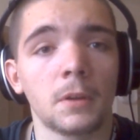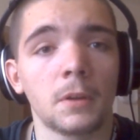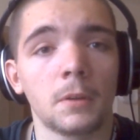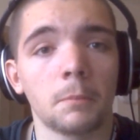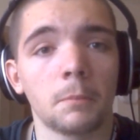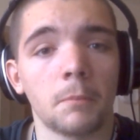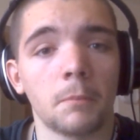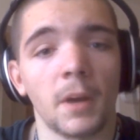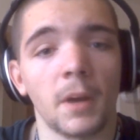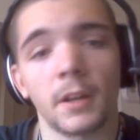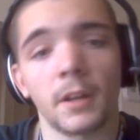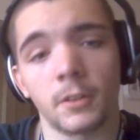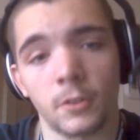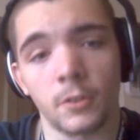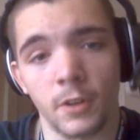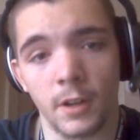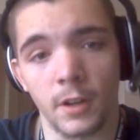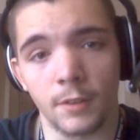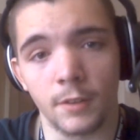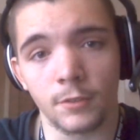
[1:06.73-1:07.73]

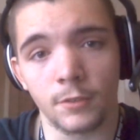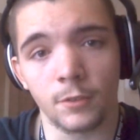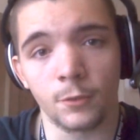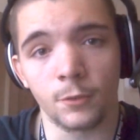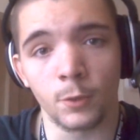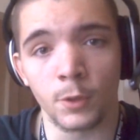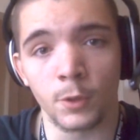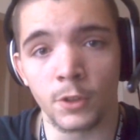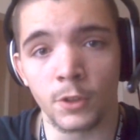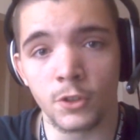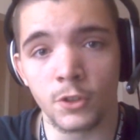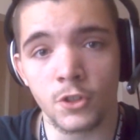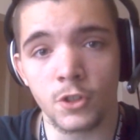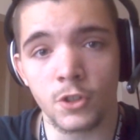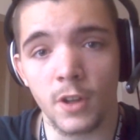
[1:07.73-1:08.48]
Minecraft footage